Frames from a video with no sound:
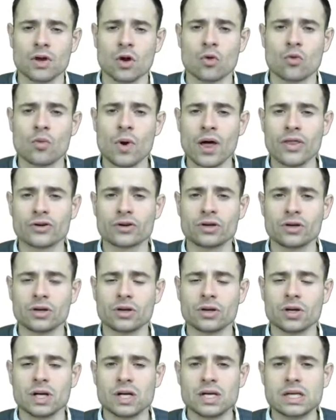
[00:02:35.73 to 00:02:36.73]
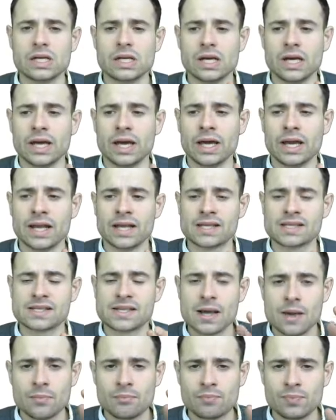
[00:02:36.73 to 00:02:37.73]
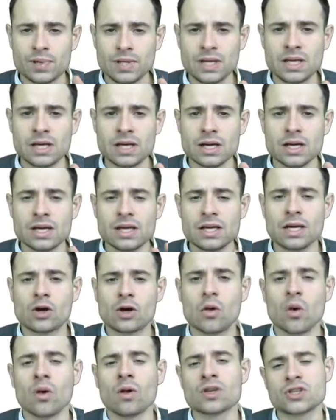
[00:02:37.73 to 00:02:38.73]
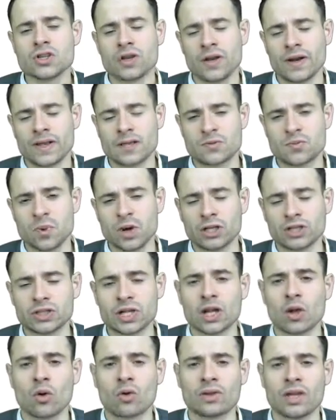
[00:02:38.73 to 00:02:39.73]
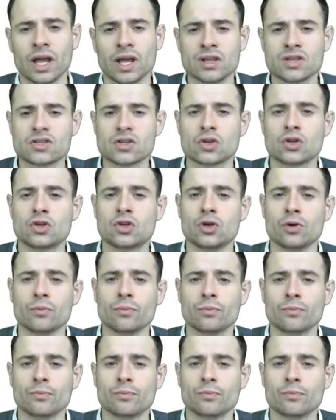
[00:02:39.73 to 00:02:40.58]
rather, it is P equals an expression that contains Q.